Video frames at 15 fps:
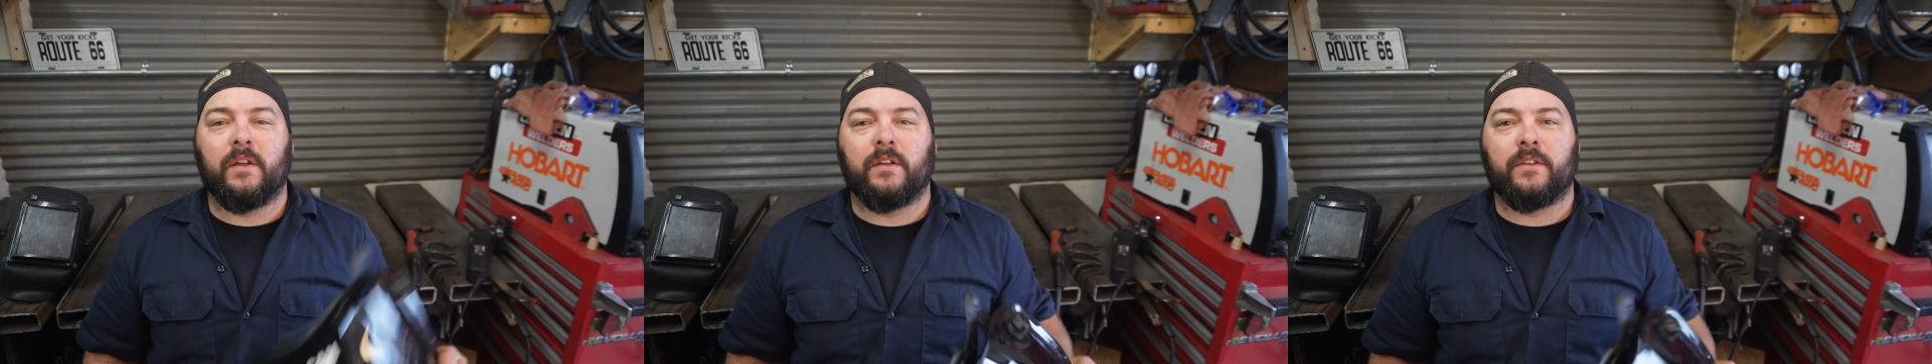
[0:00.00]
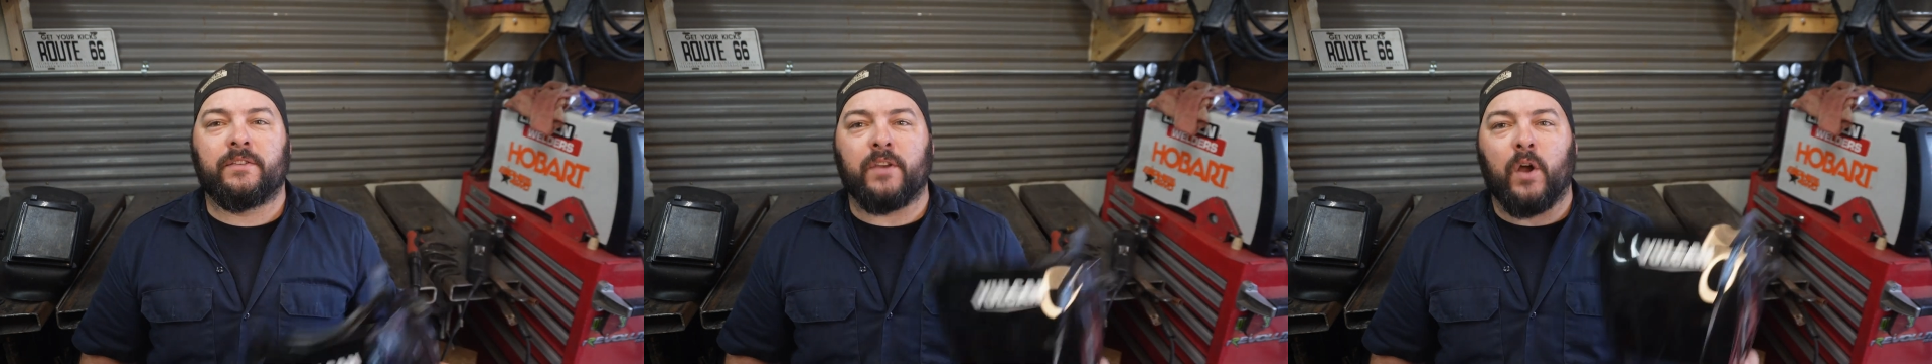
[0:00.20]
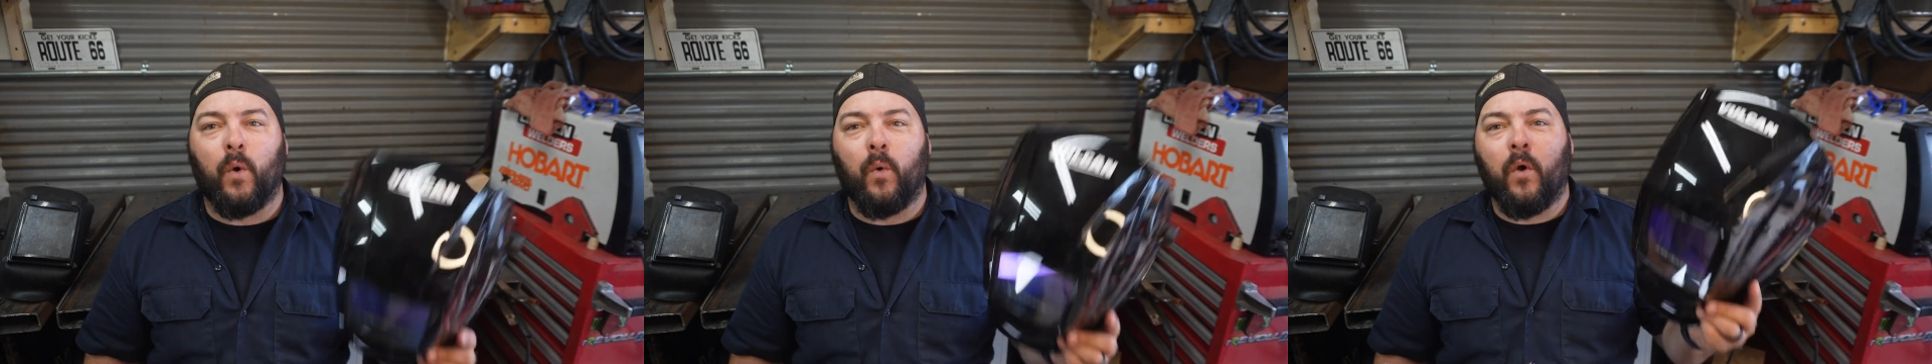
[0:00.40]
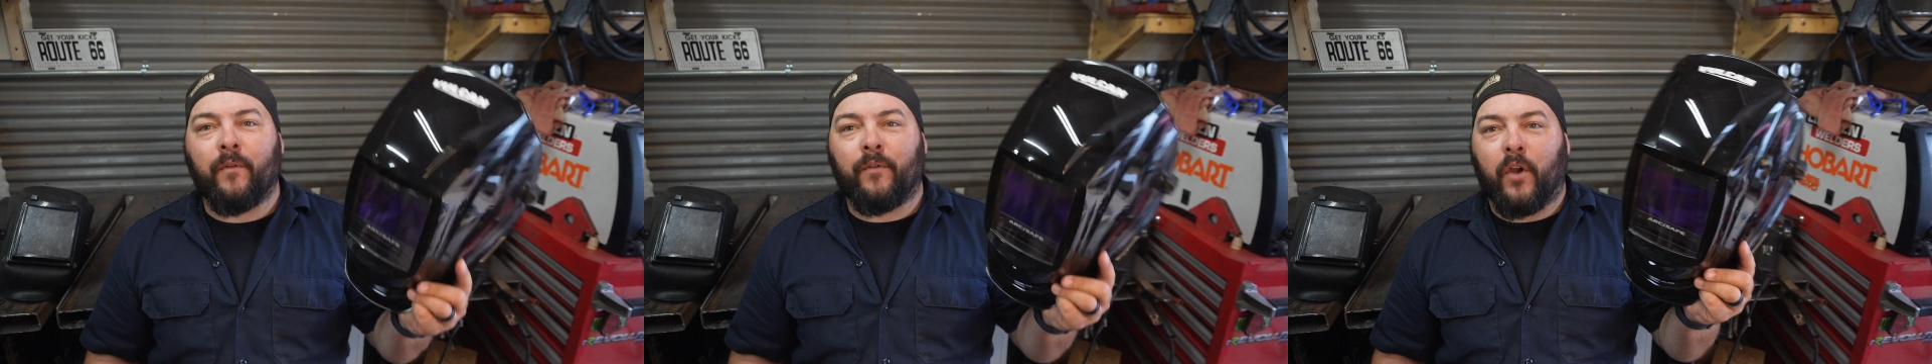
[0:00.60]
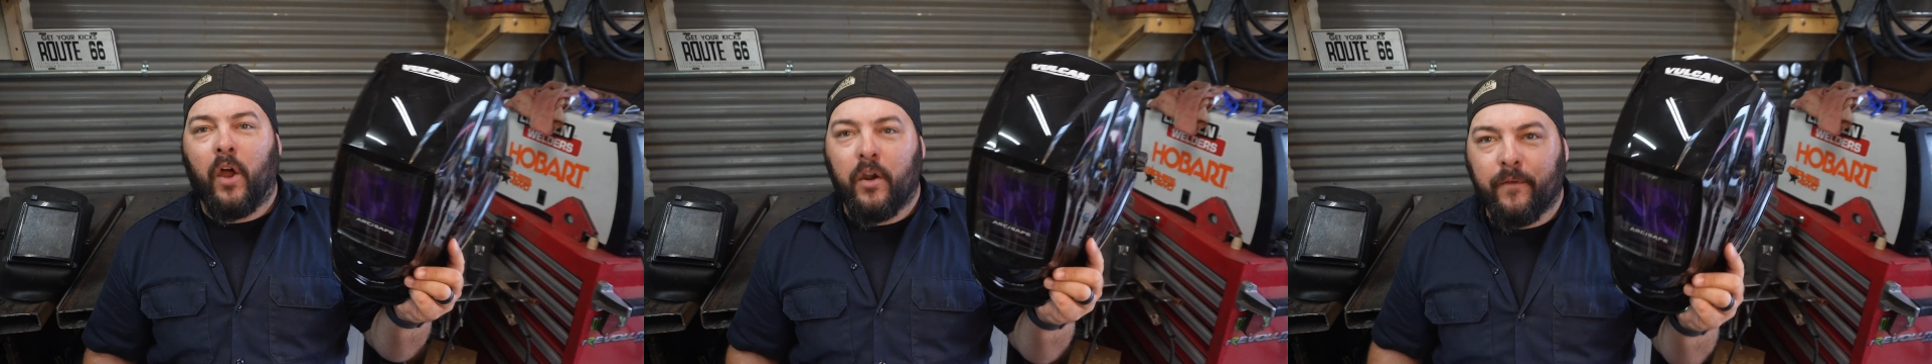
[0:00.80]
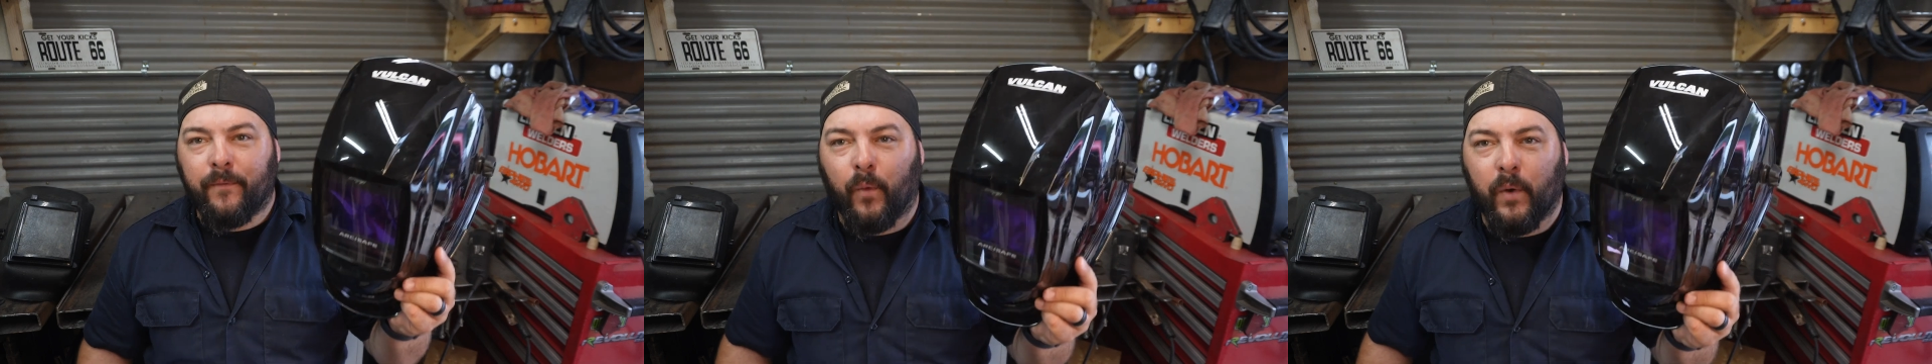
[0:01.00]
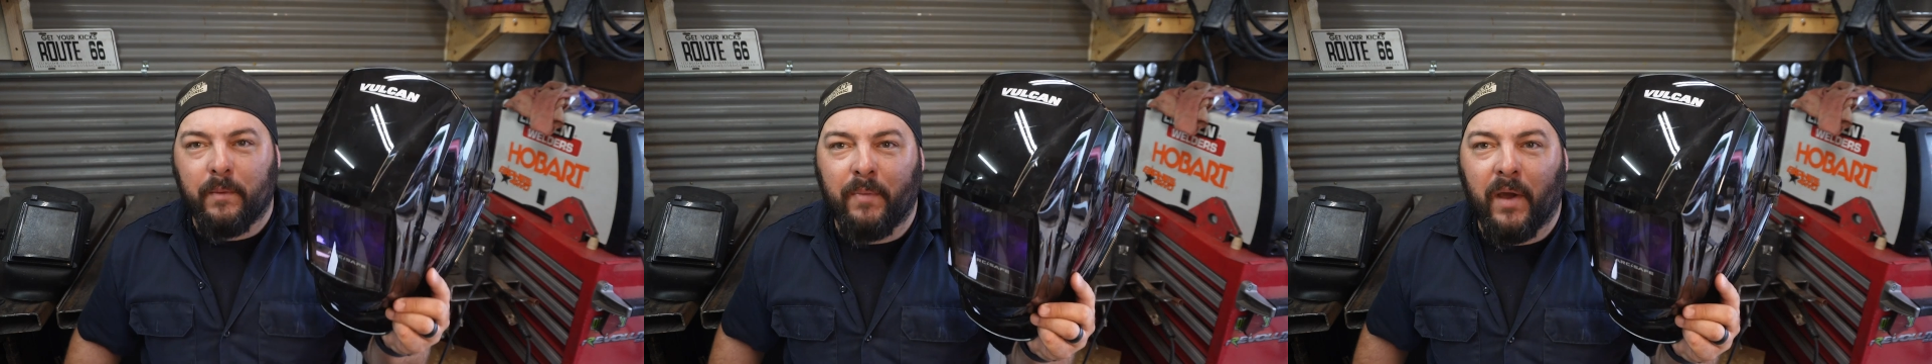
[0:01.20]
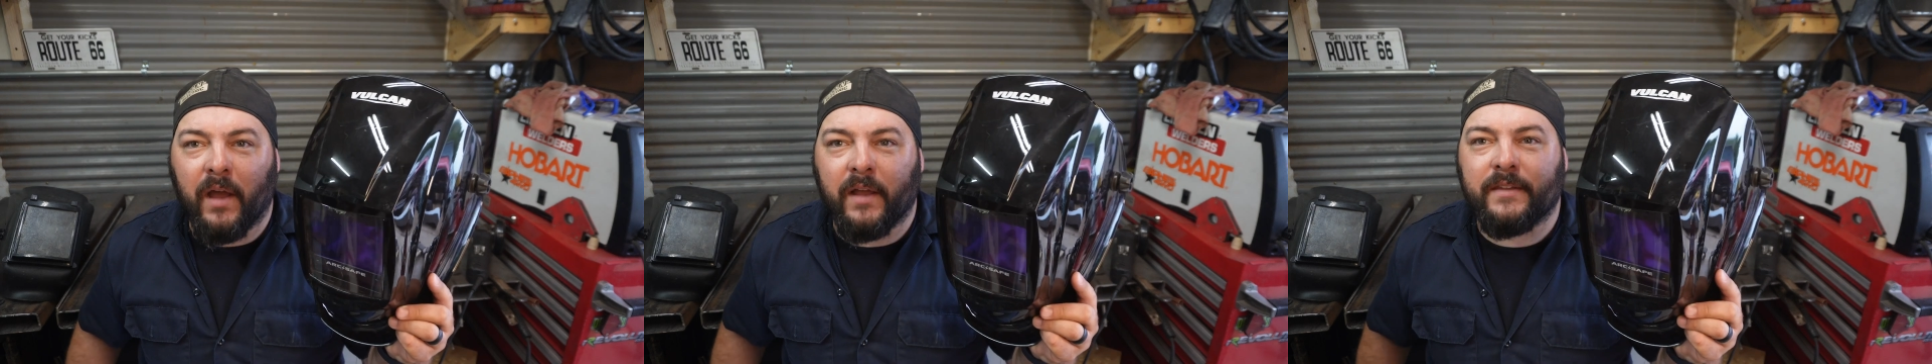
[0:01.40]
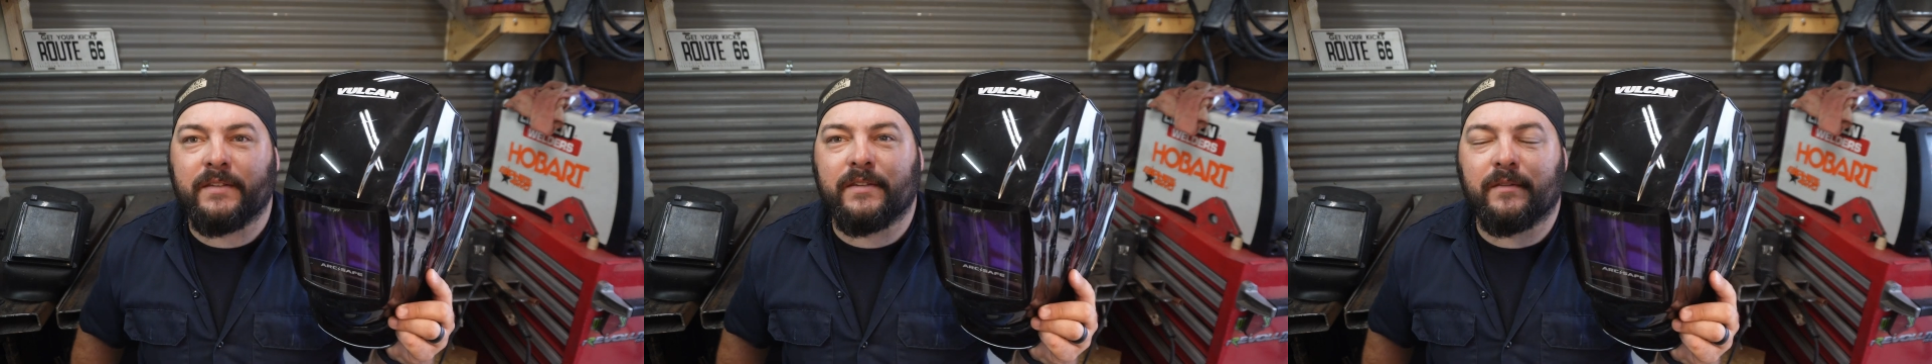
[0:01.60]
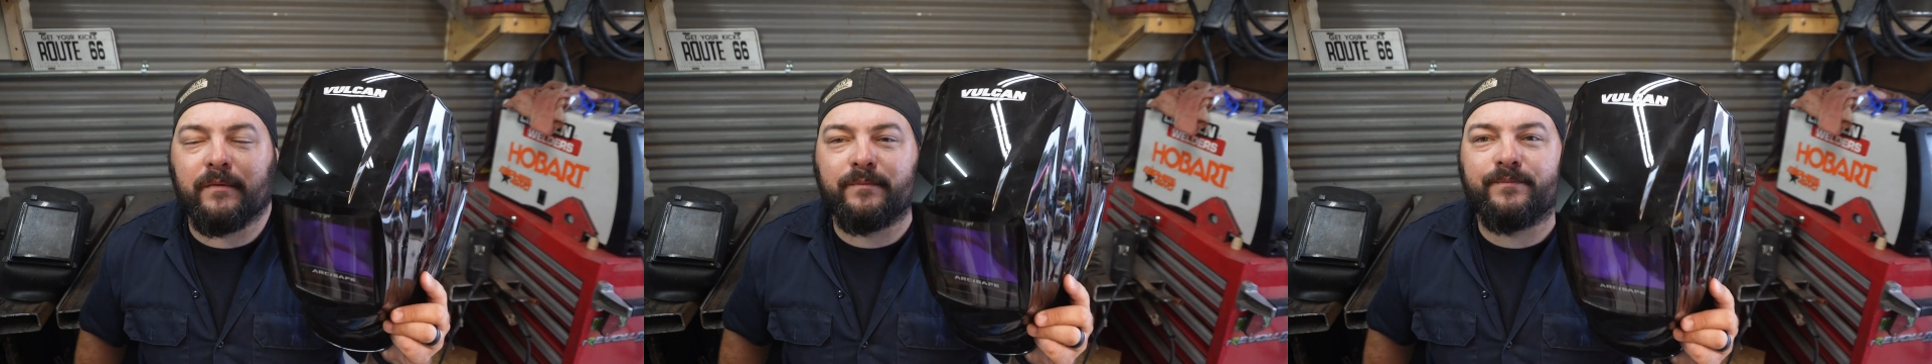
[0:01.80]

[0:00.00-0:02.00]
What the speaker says: So for 140 bucks,